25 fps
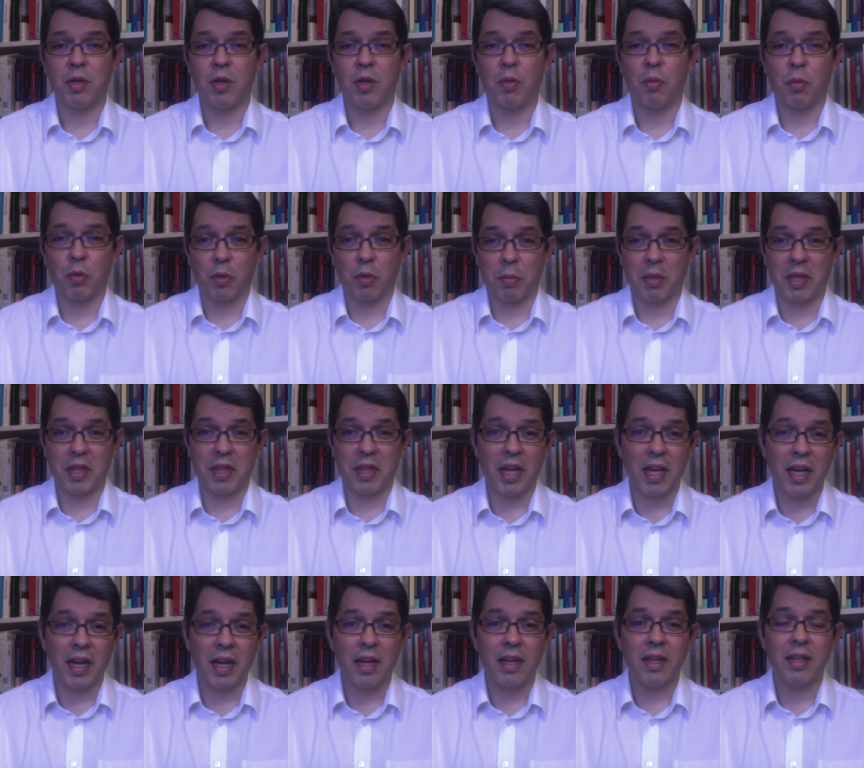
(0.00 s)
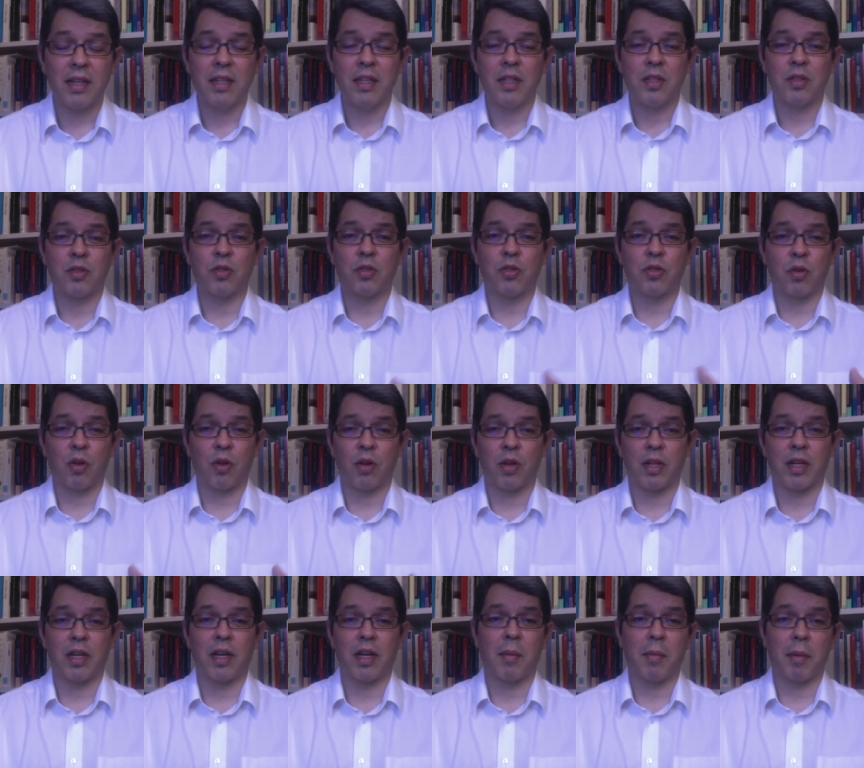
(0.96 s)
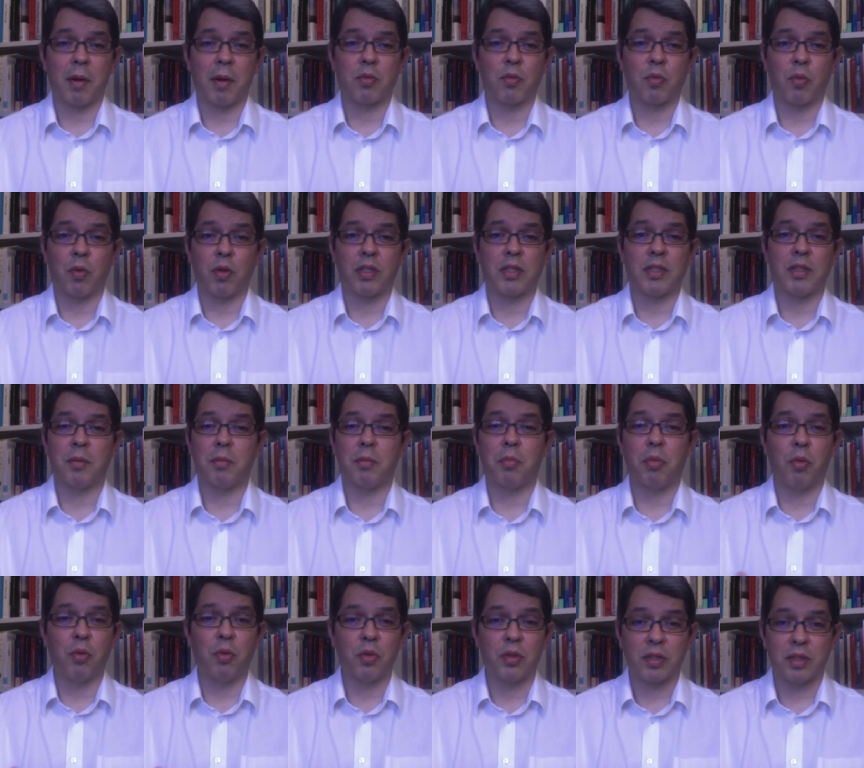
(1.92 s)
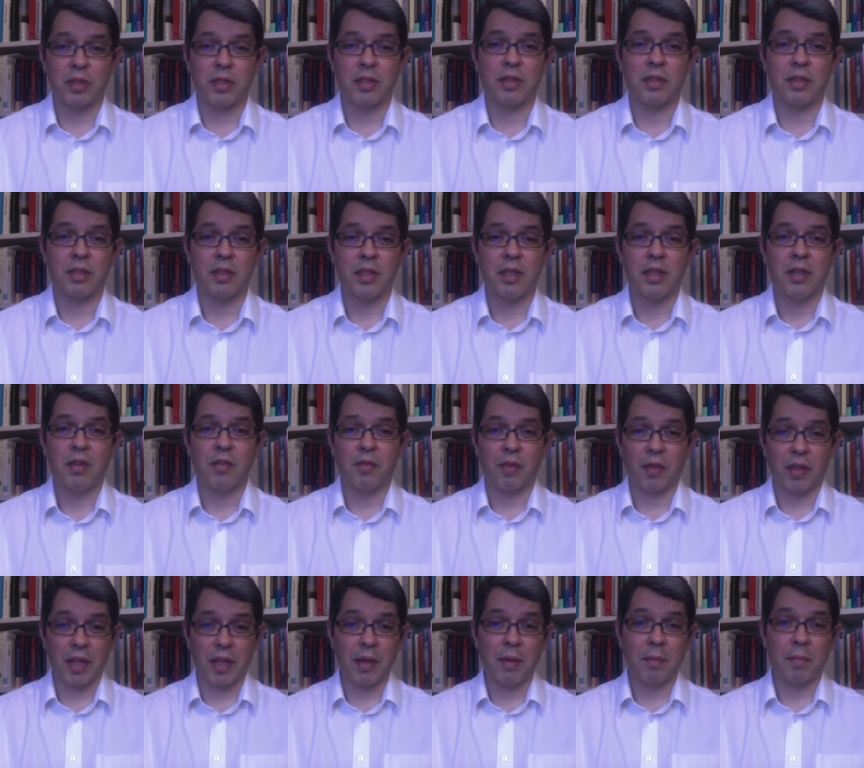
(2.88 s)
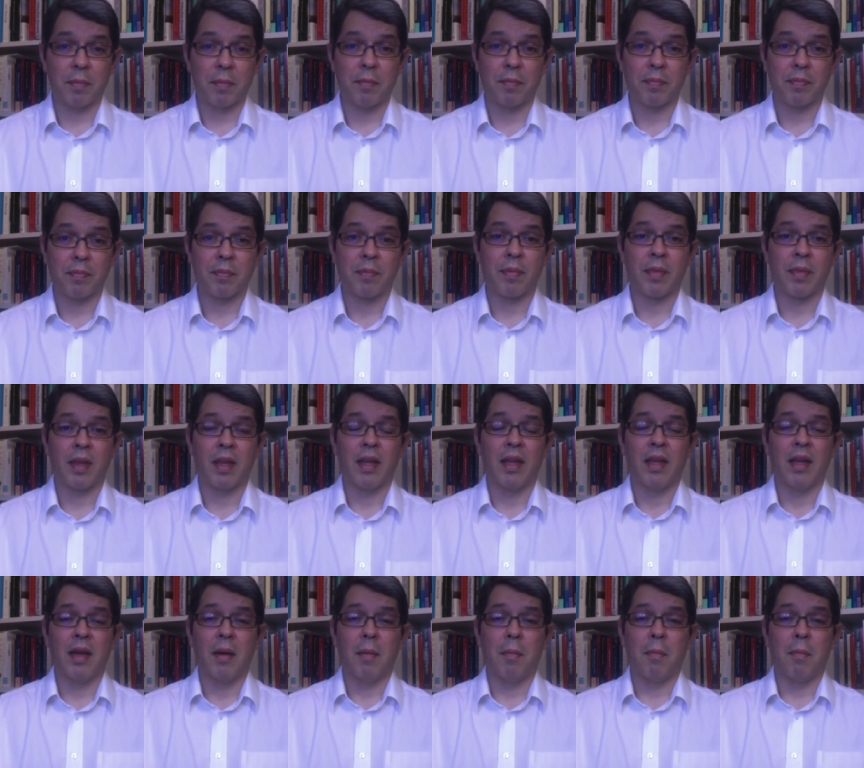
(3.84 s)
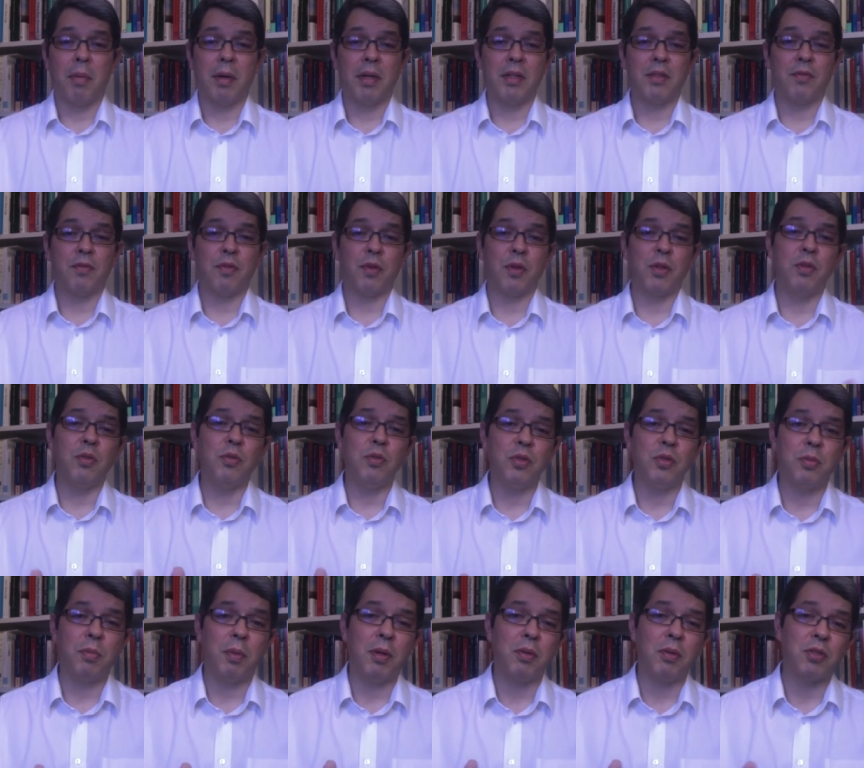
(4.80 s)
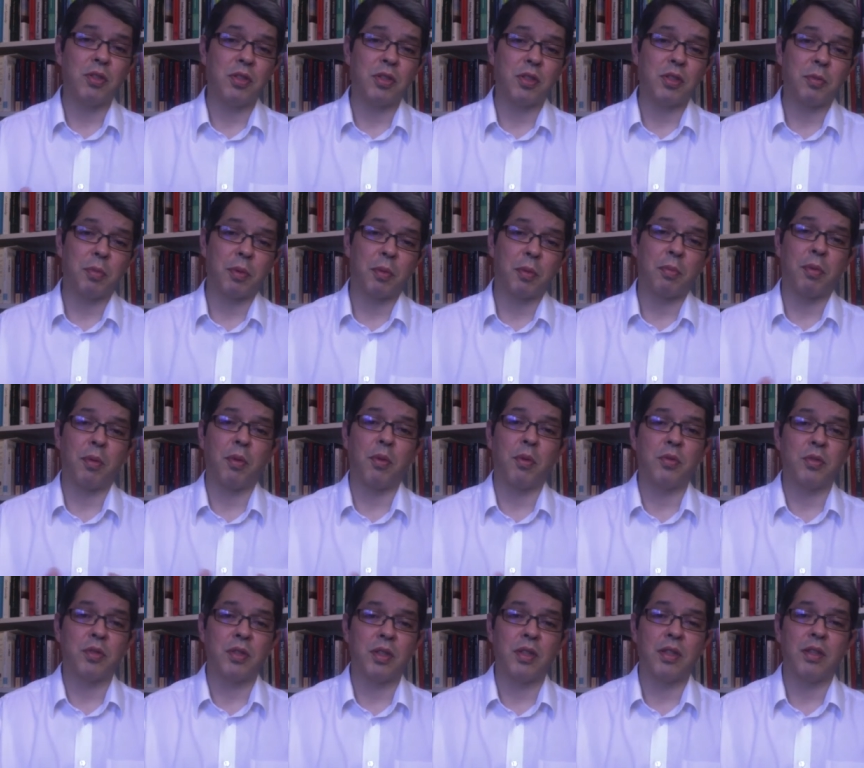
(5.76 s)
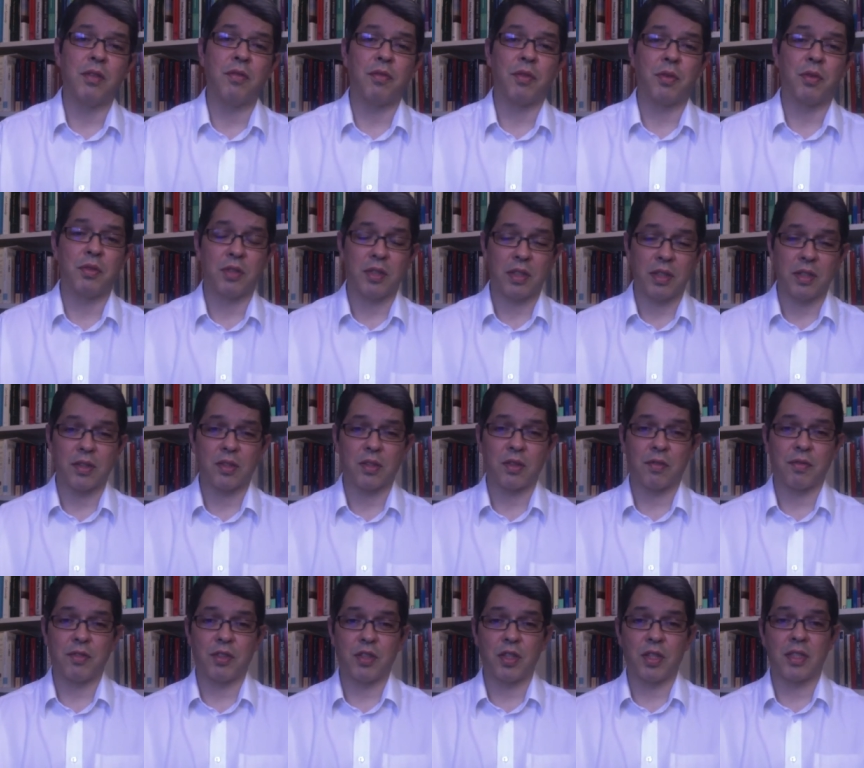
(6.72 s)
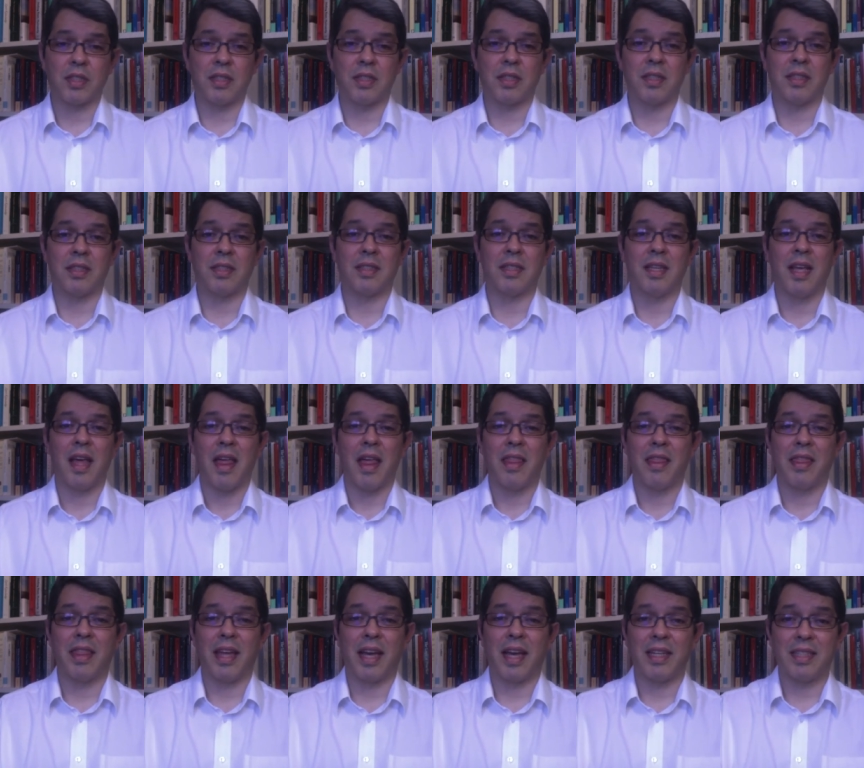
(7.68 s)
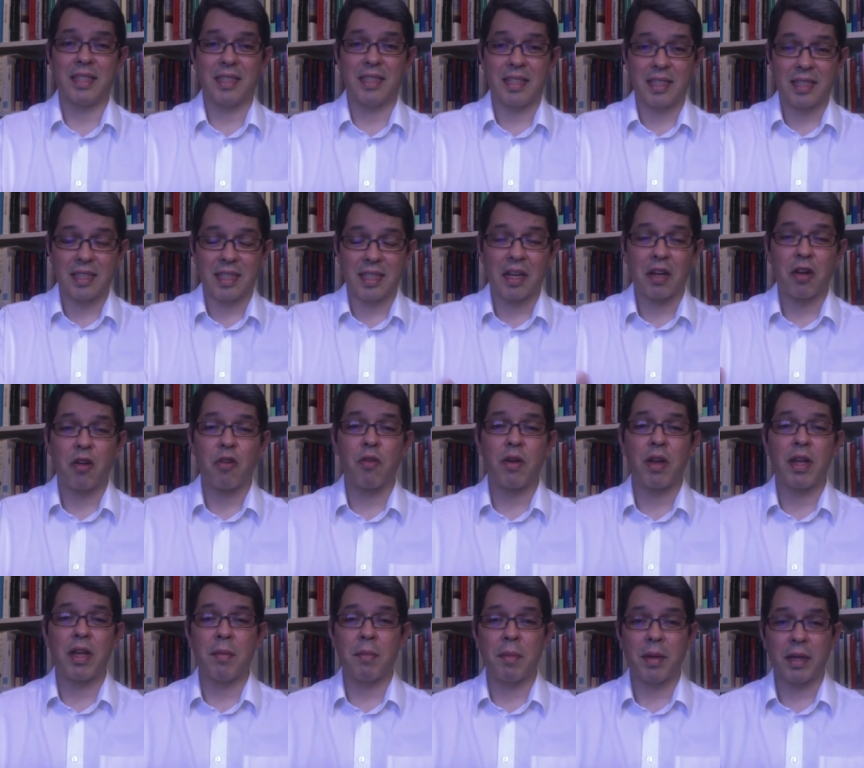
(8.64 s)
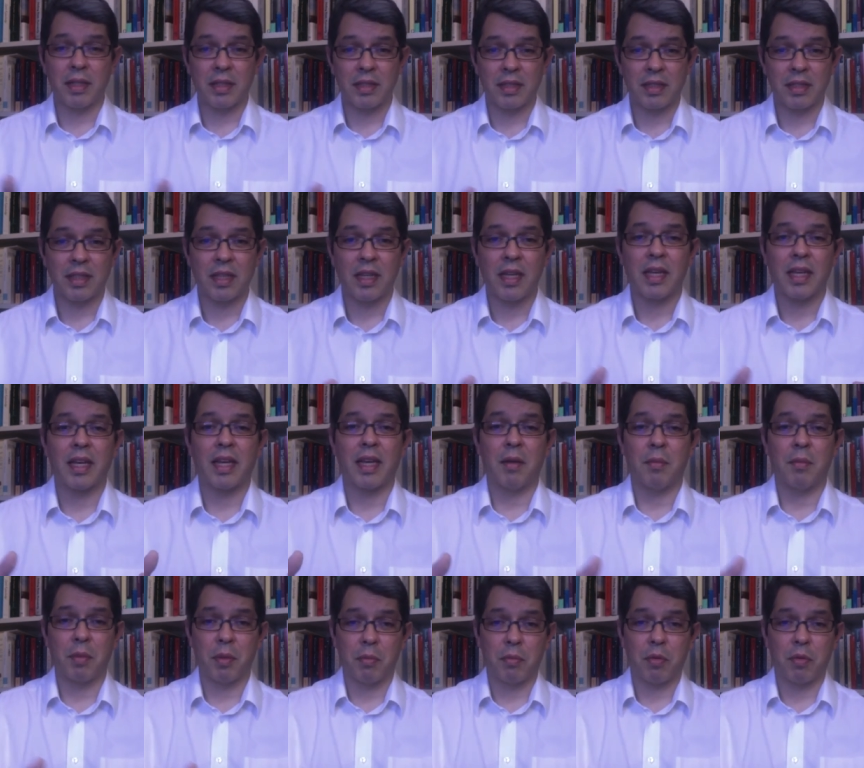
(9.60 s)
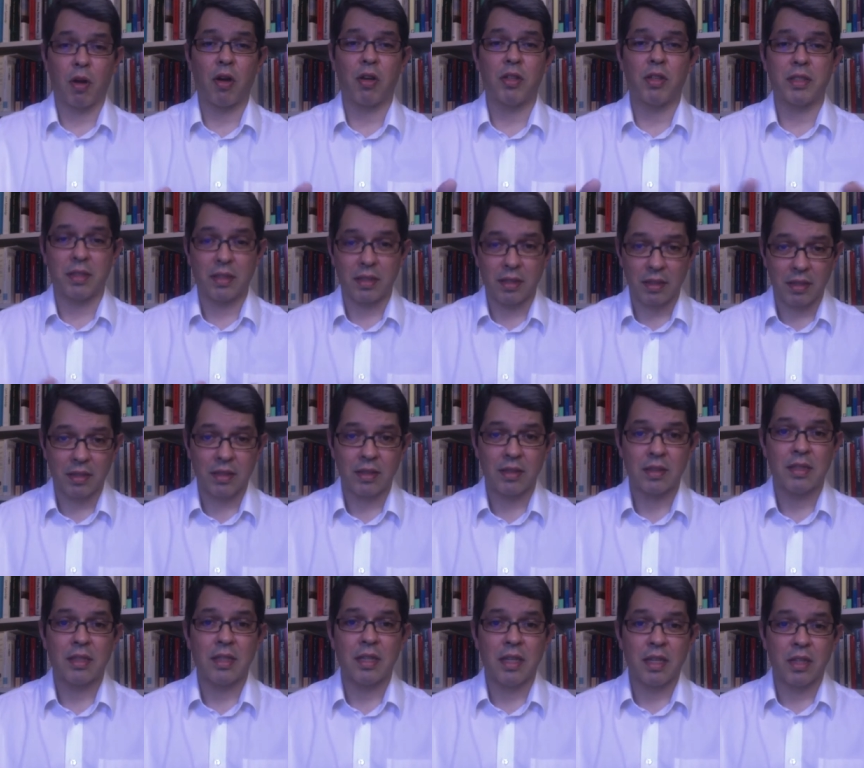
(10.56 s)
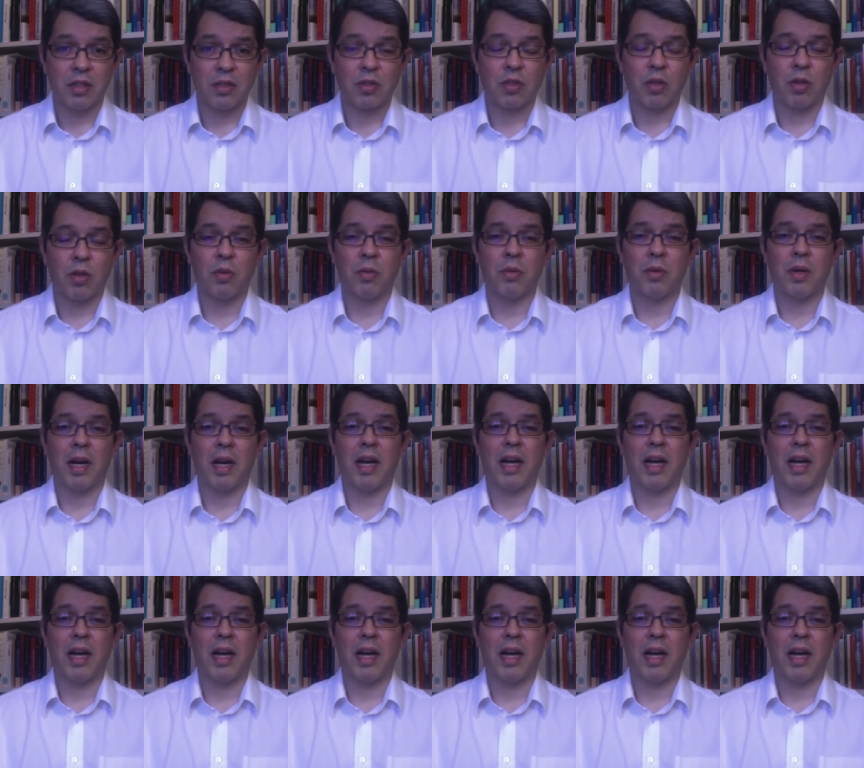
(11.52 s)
would be there to talk about what's important for them. But for Nussbaum, she's proposing in Frontiers of Justice that this agreement can be broadened. So